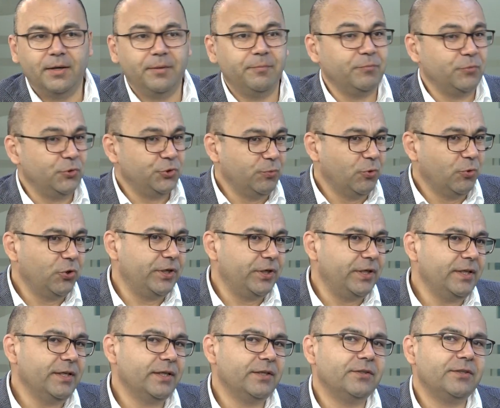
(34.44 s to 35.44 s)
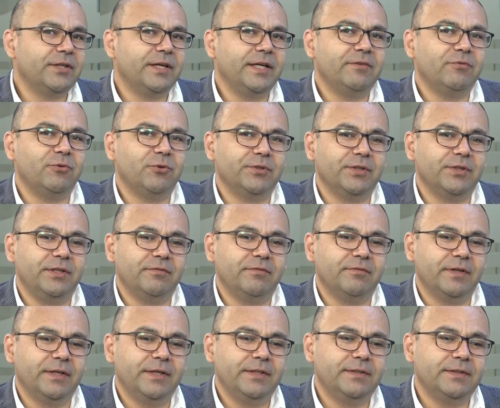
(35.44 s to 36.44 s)
Good morning, and thank you for the
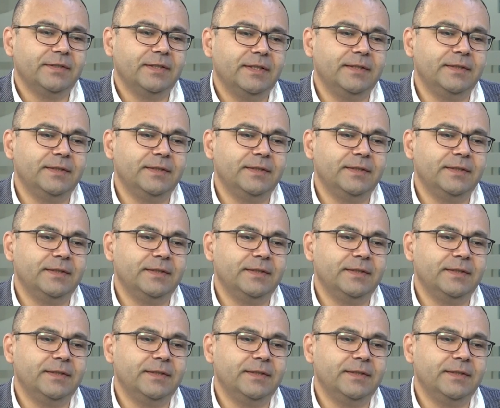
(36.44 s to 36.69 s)
invite.